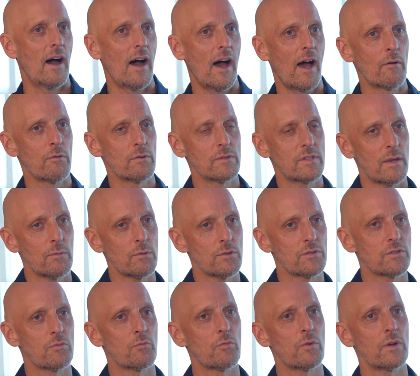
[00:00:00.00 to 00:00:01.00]
I was able
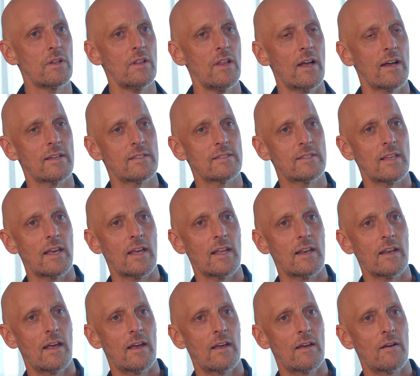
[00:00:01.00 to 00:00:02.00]
to realize
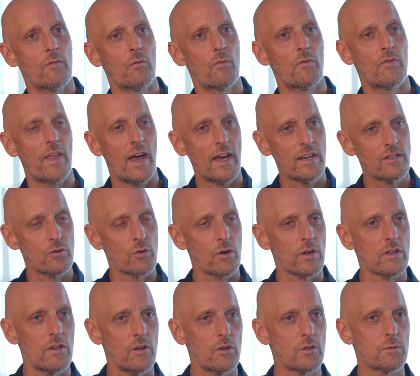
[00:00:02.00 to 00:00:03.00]
that door
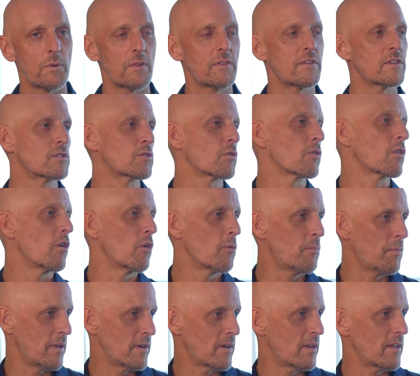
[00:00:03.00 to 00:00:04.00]
closed, but this door
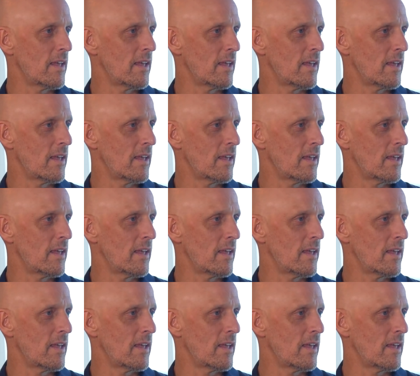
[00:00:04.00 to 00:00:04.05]
opened.